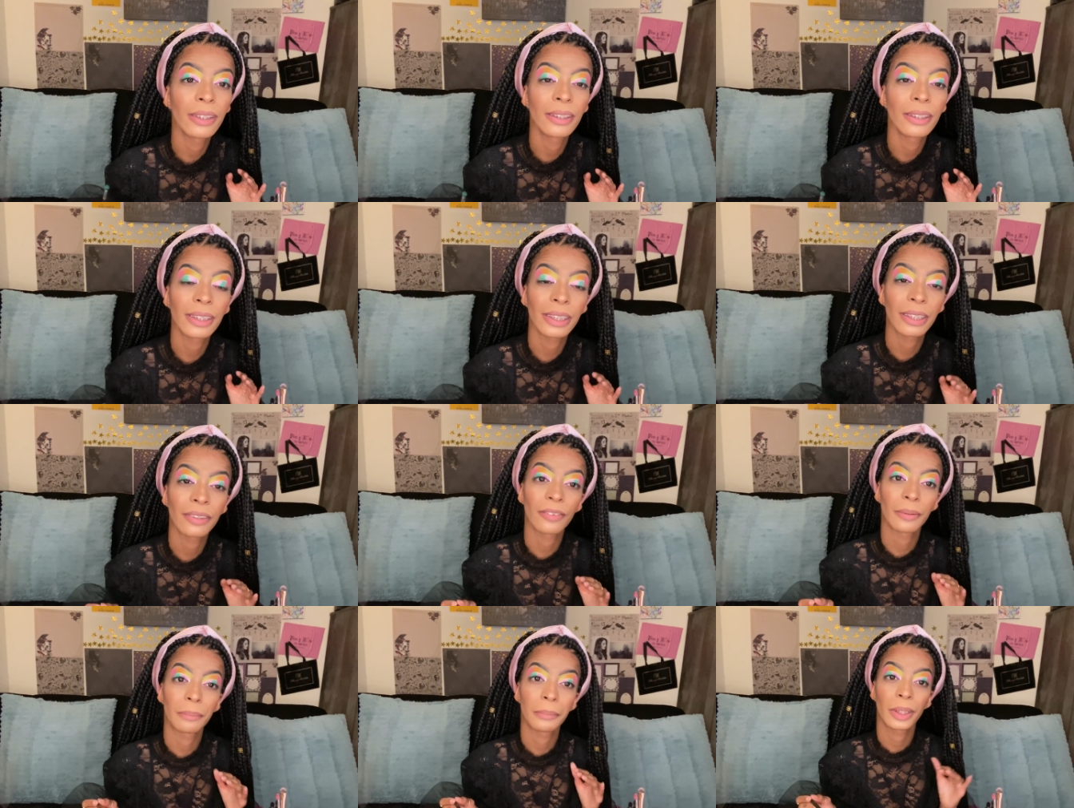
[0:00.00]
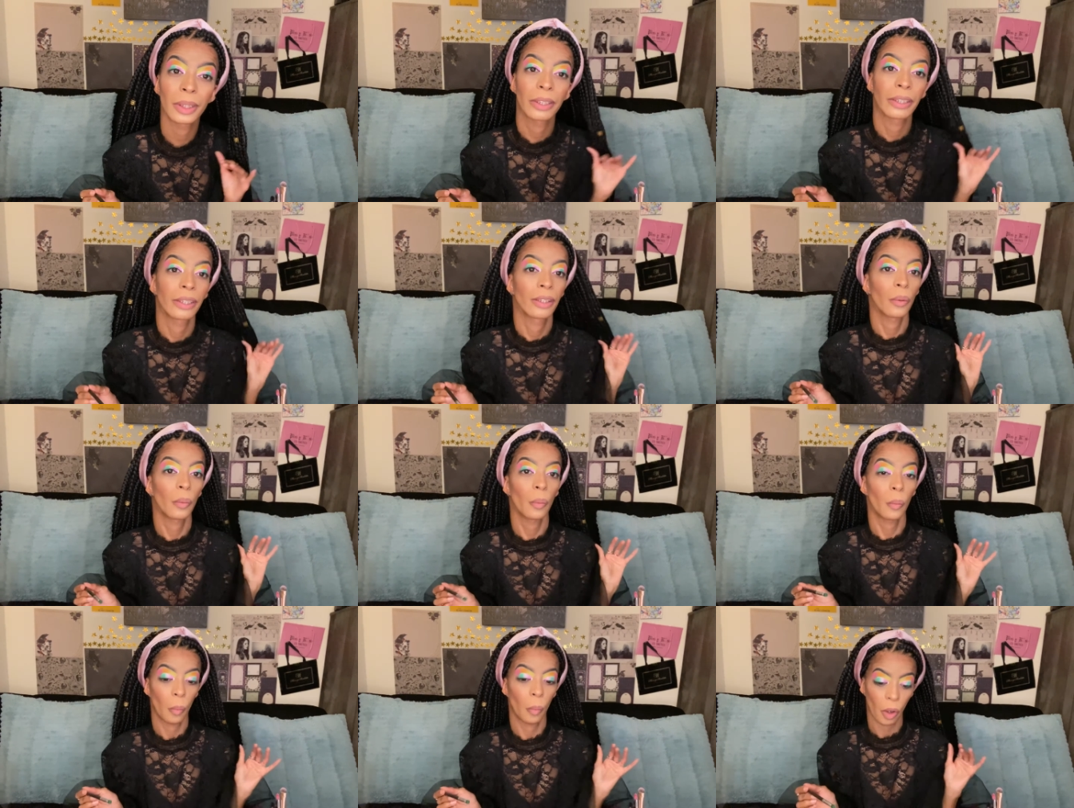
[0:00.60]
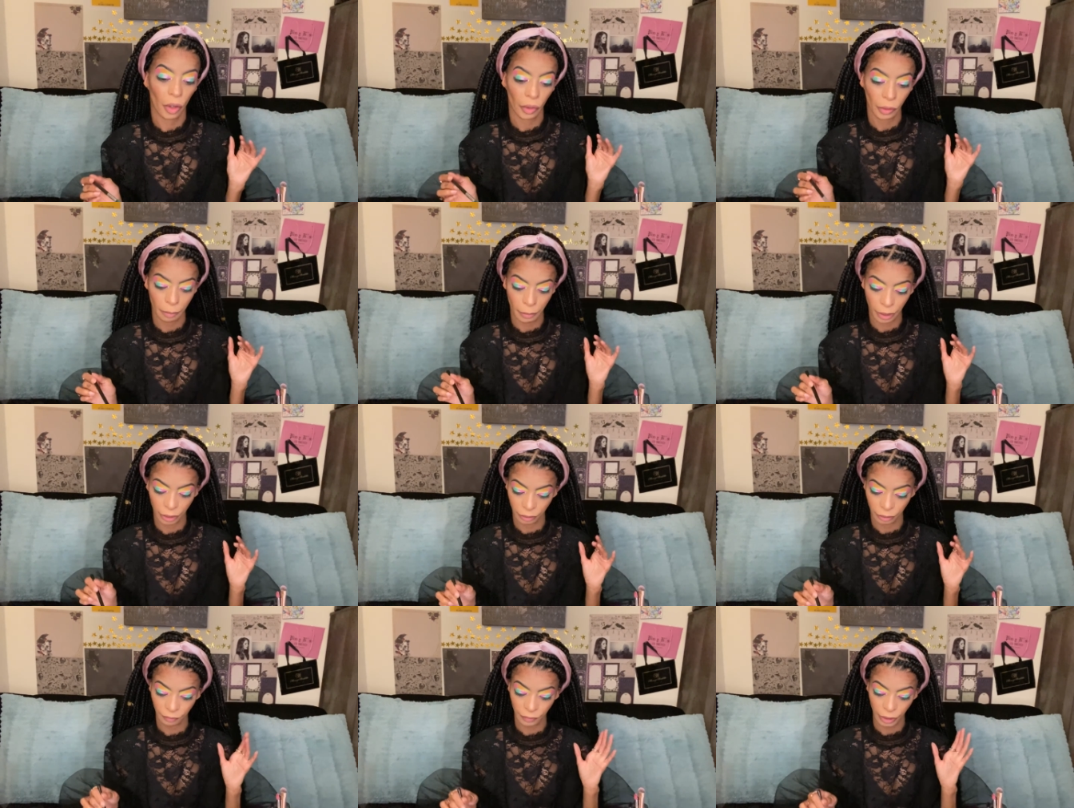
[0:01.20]
is giving me
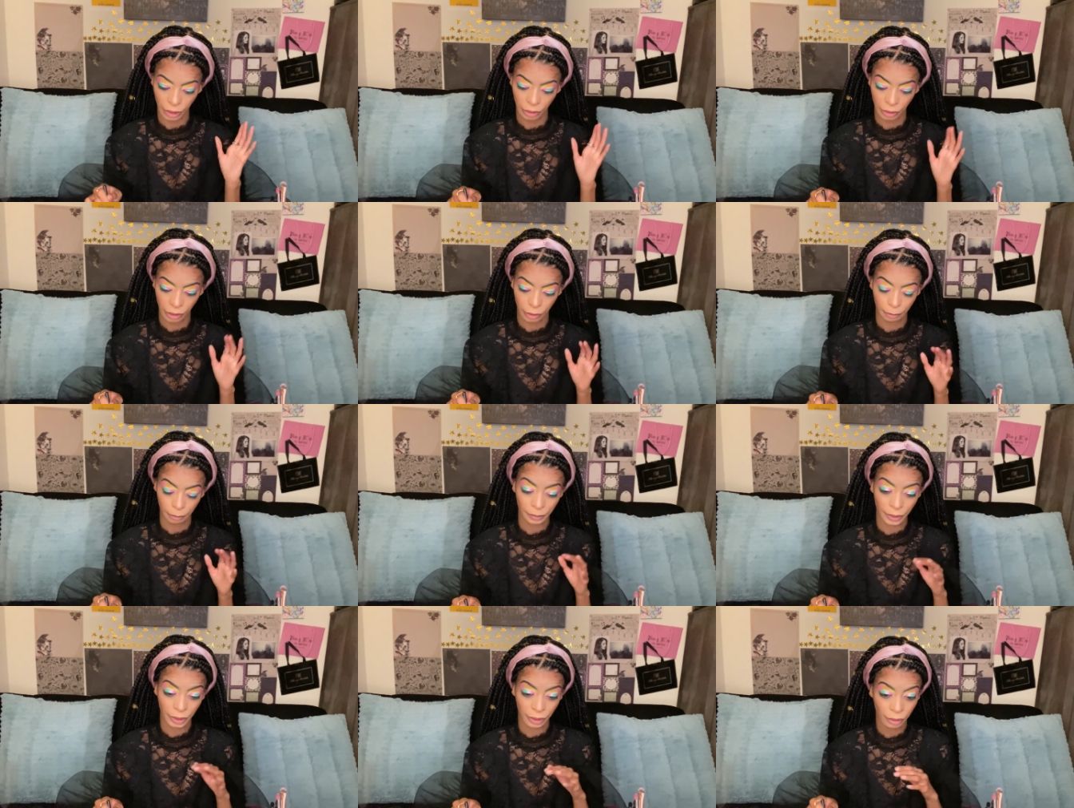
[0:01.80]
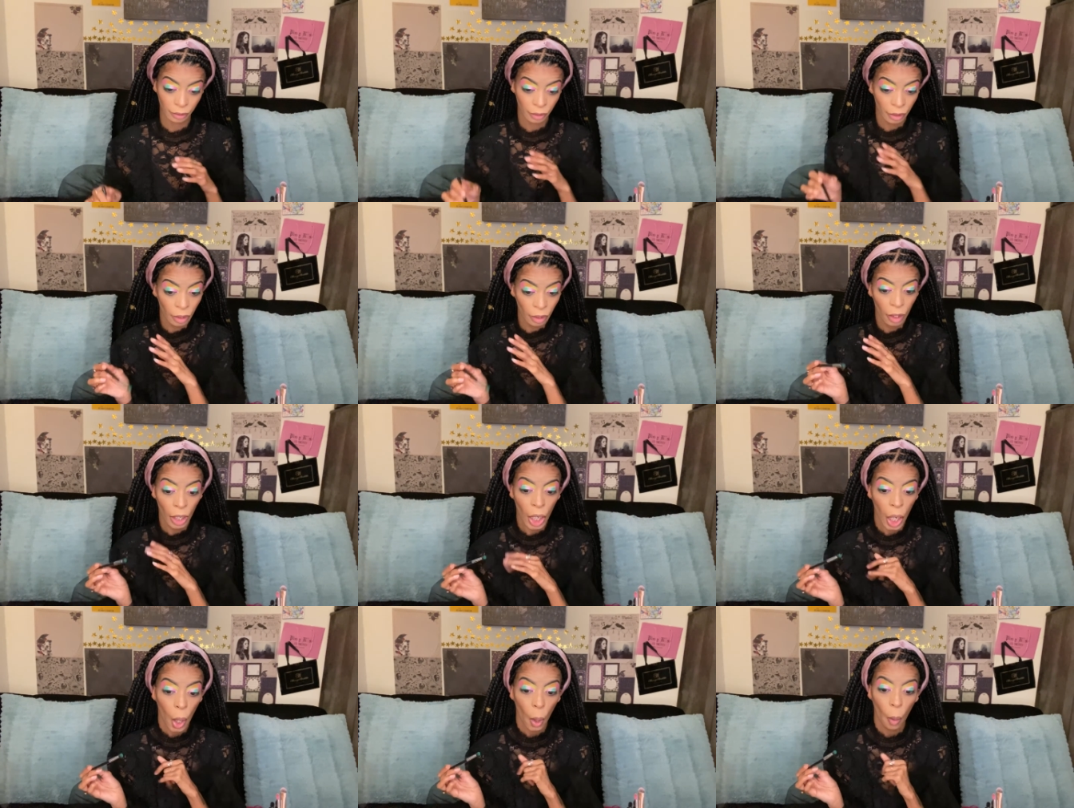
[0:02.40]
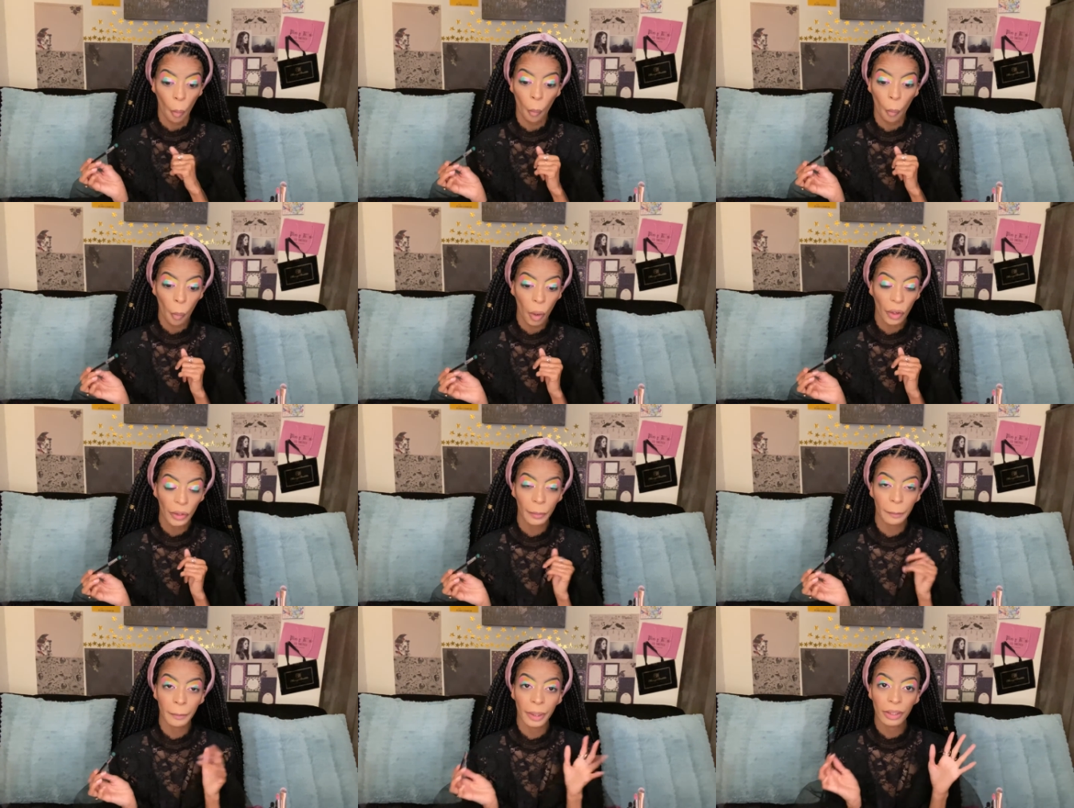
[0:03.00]
watermelon vibes.
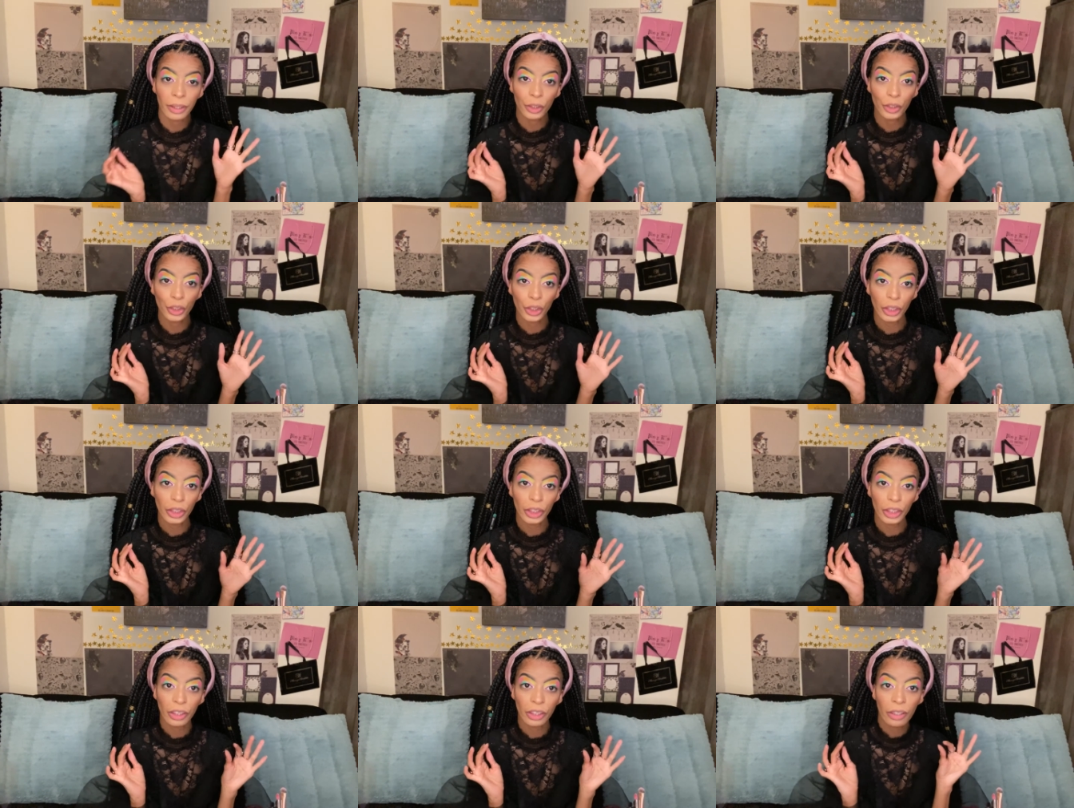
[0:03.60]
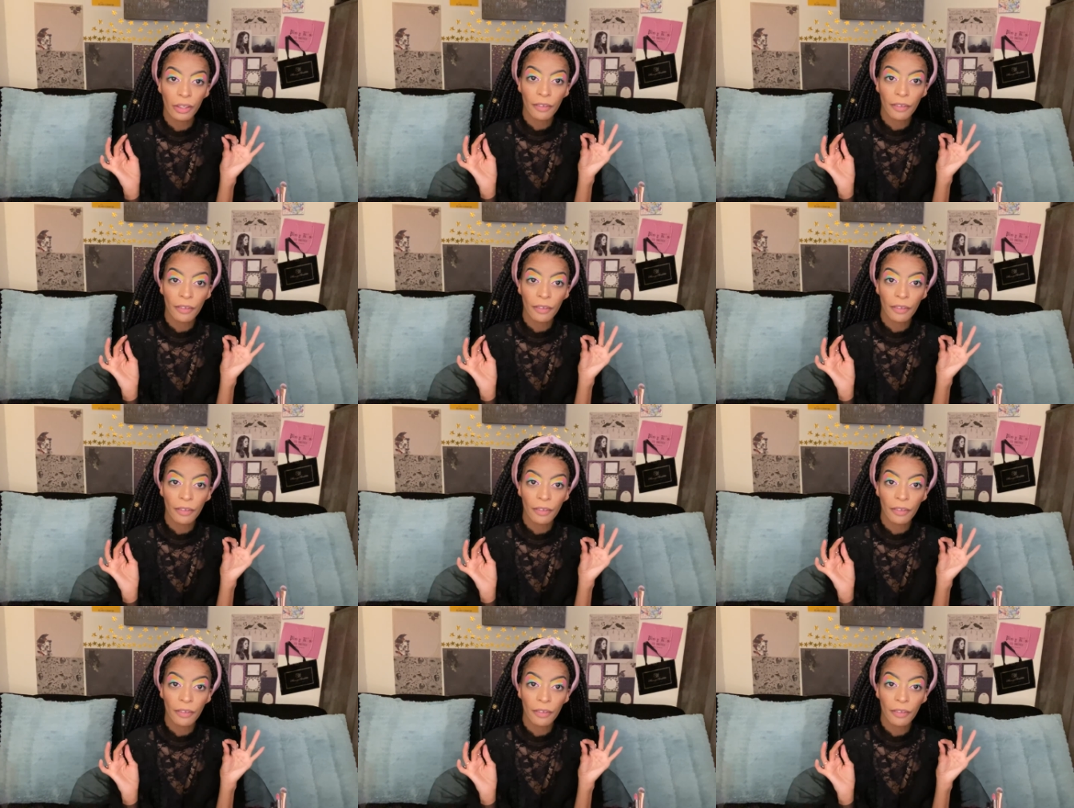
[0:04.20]
Watermelon sugar